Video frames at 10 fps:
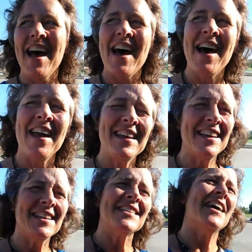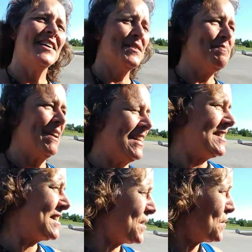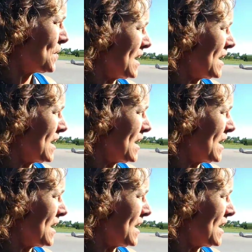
I get tired butt. So,